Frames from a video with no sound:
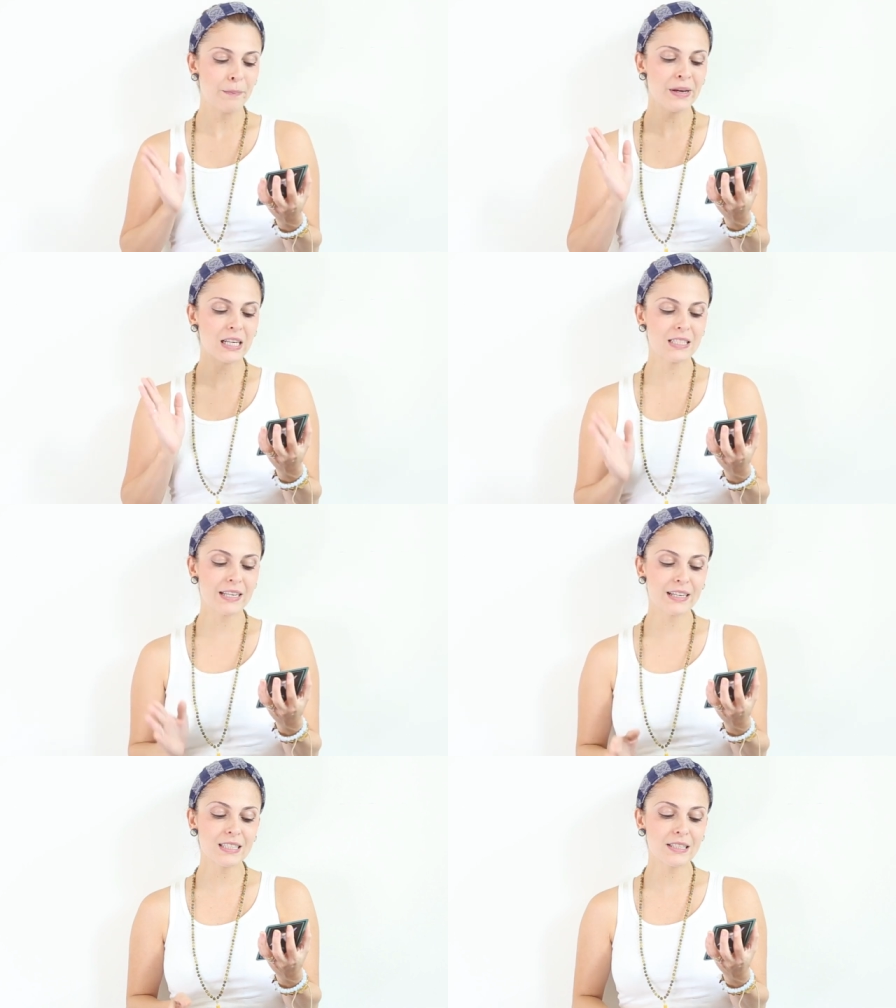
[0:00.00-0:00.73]
because
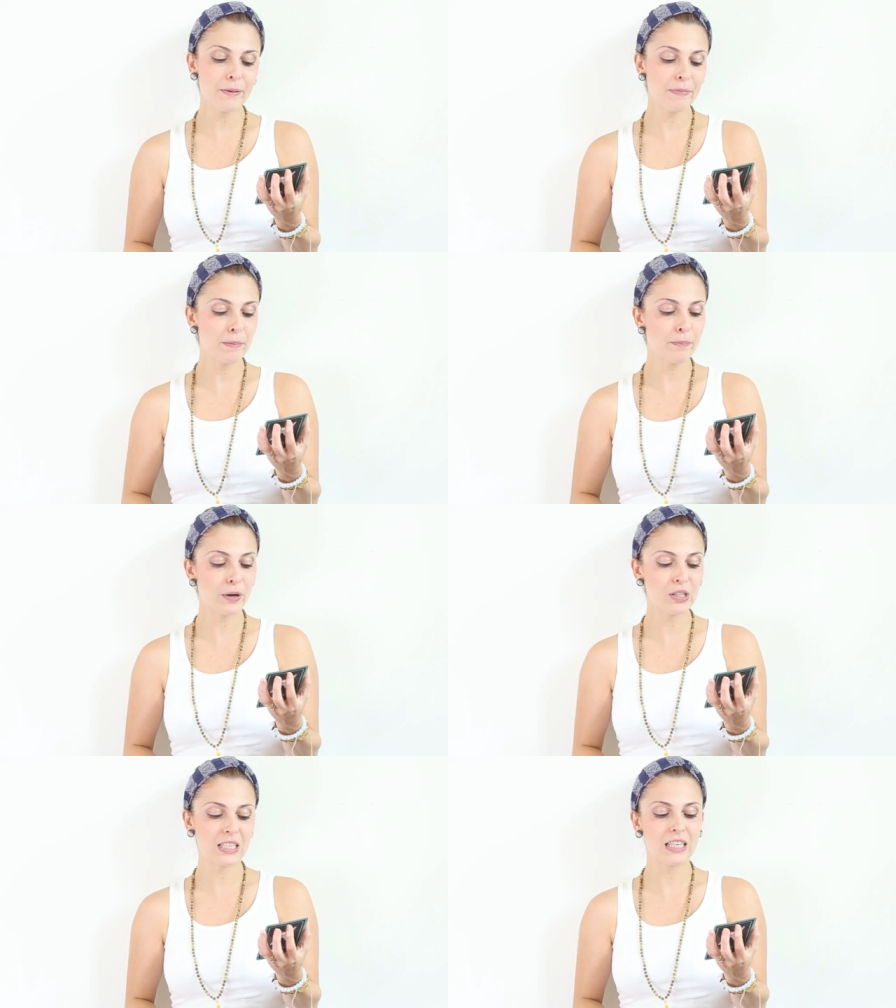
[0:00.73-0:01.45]
there is something
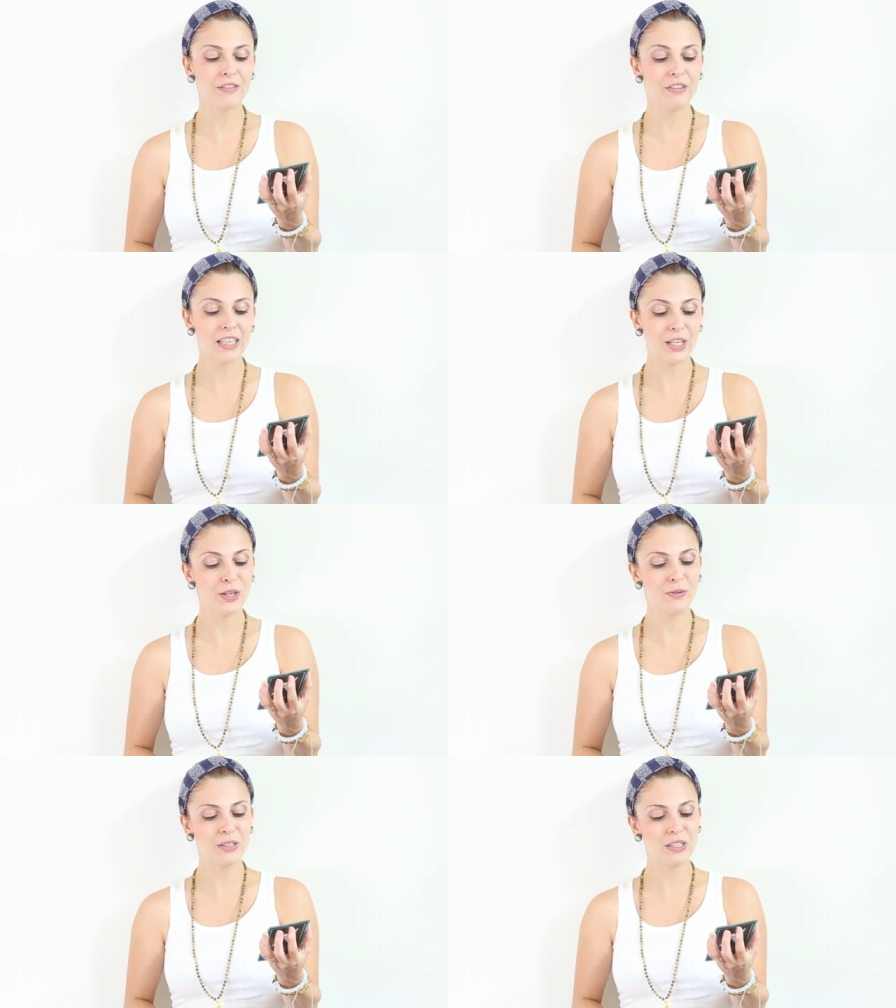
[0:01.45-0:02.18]
positive and
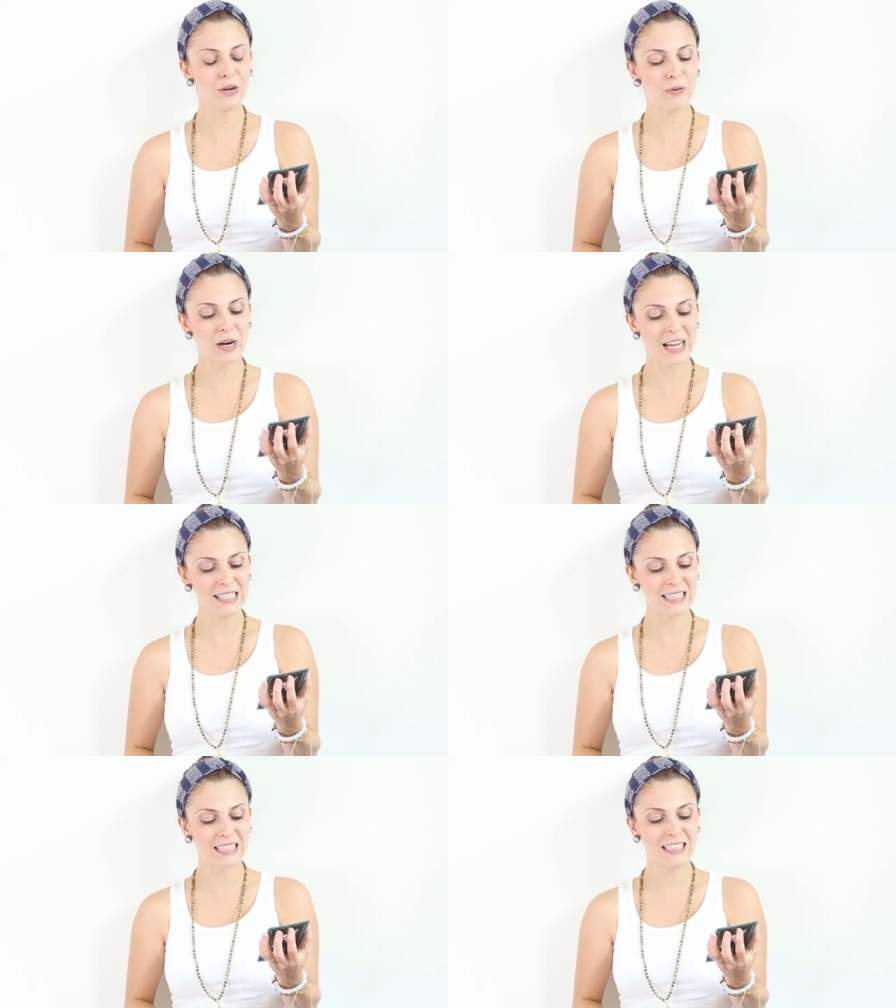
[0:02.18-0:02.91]
new on the
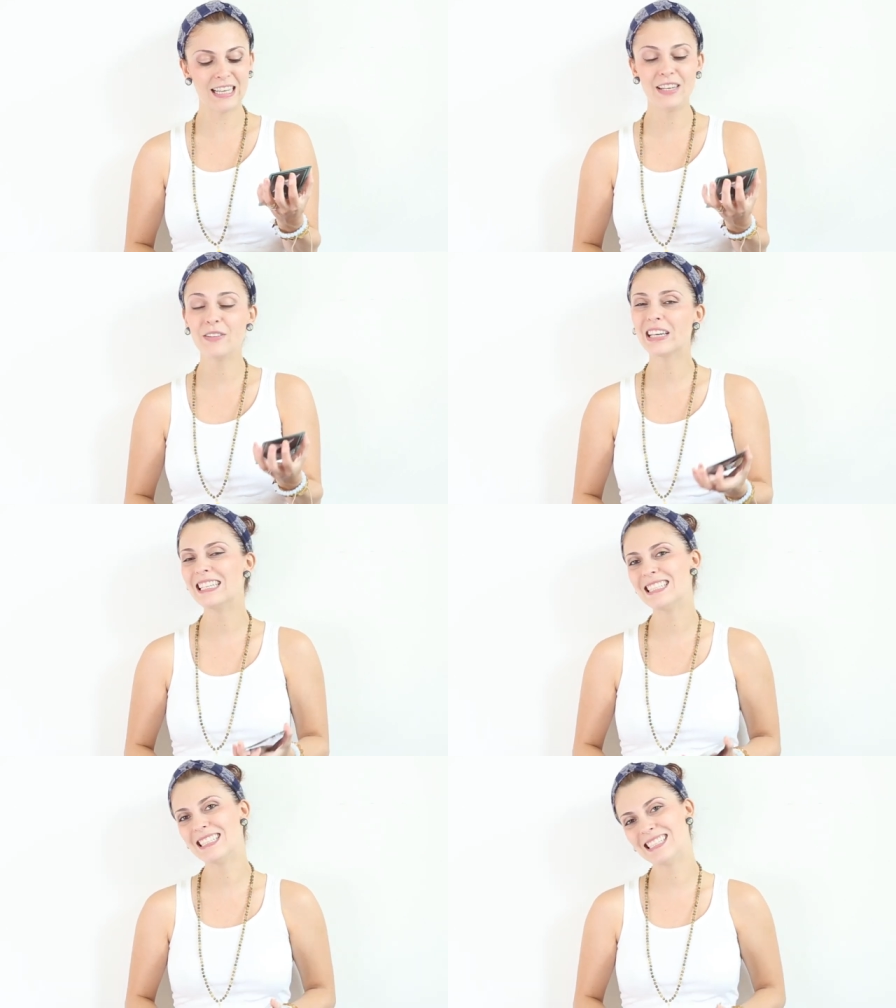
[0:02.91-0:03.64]
horizon that you
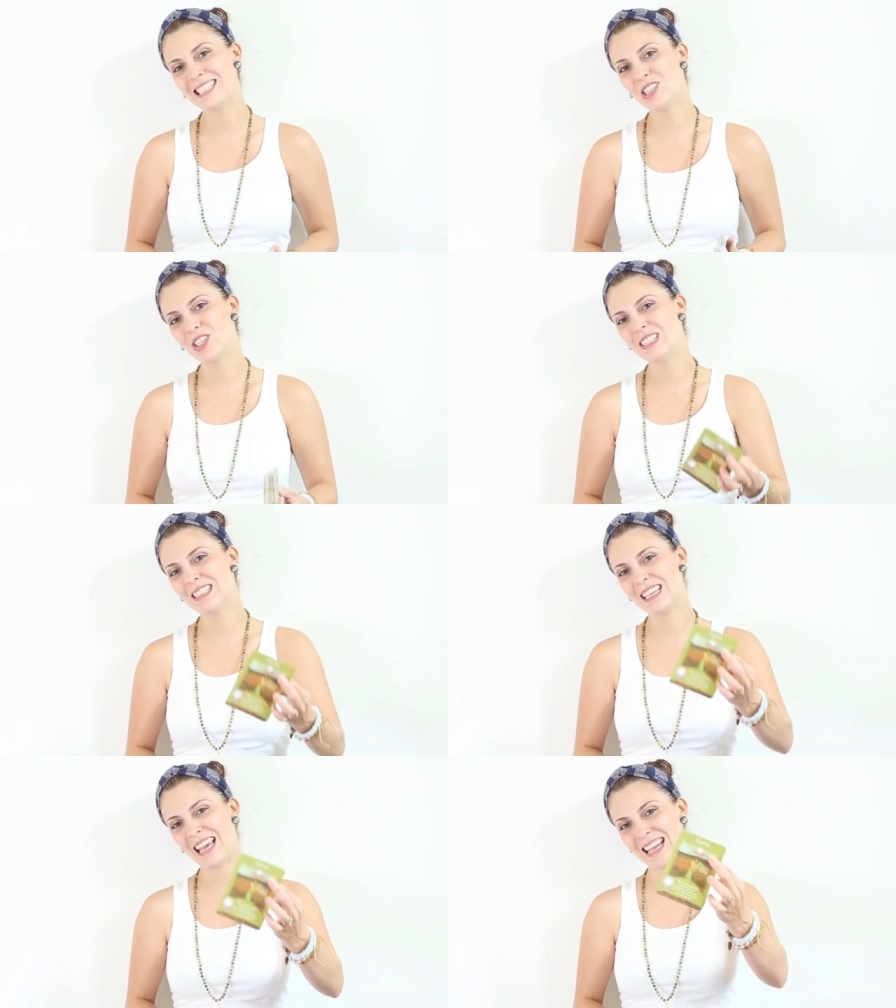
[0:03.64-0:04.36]
can't see
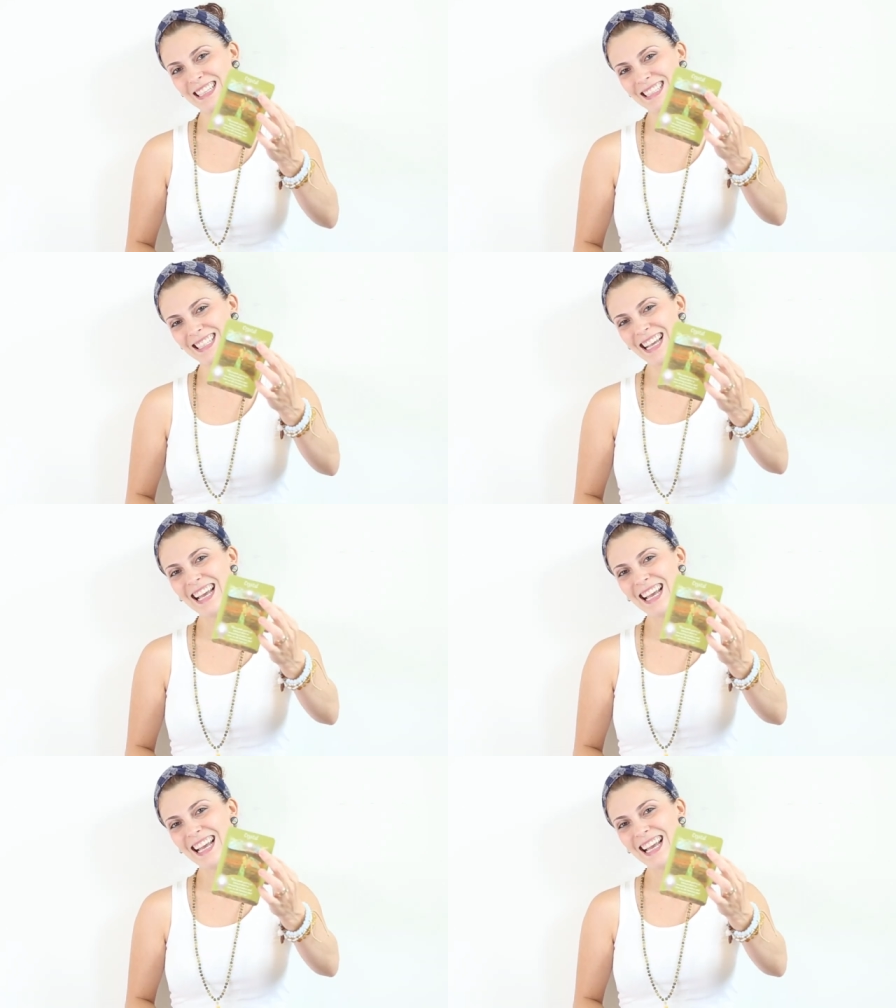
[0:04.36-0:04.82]
just yet.